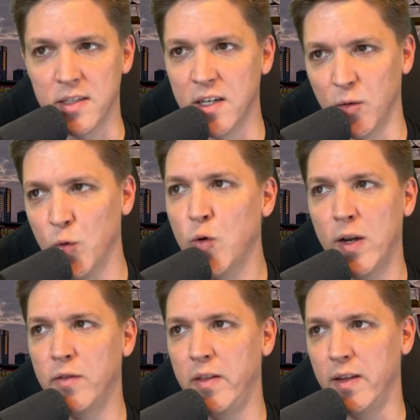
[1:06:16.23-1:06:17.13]
it's going to
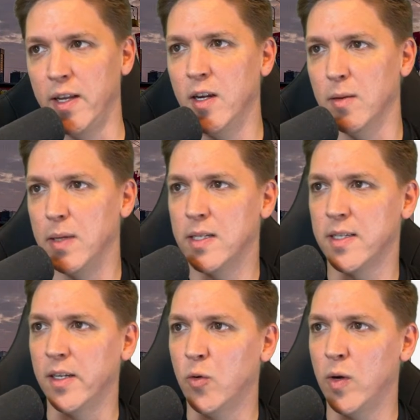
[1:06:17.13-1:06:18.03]
ruin everything here
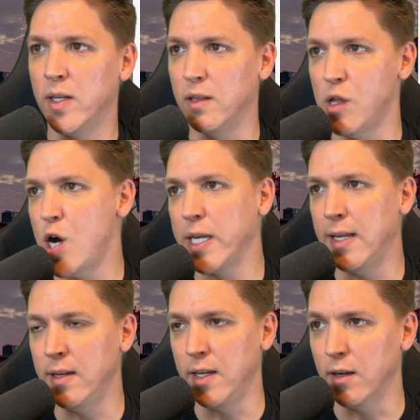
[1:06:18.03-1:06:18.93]
because I don't want to log
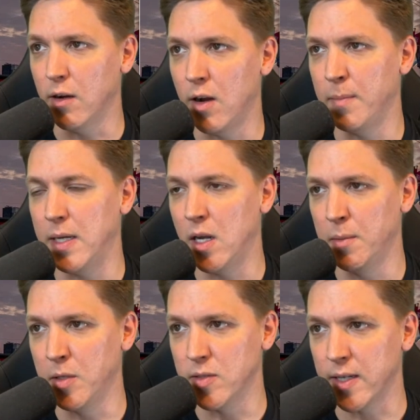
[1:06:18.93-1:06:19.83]
in here on my
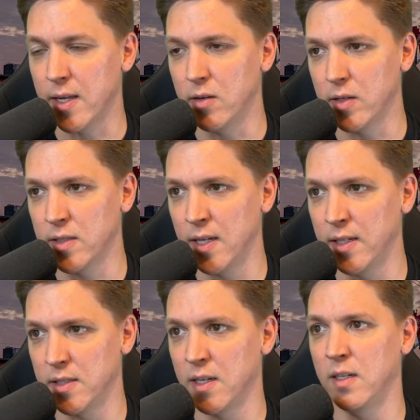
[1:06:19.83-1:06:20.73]
Domino's account because
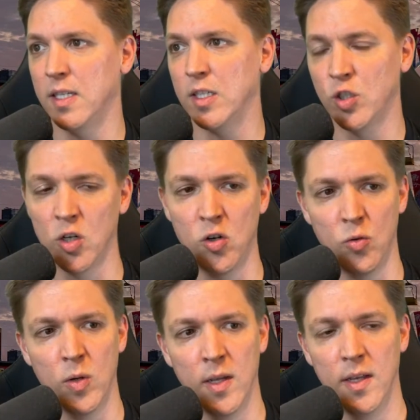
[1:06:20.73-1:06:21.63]
then it's going to like
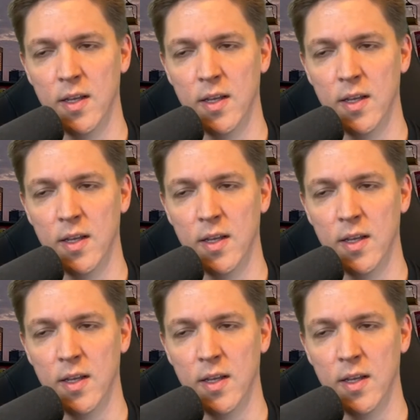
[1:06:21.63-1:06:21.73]
show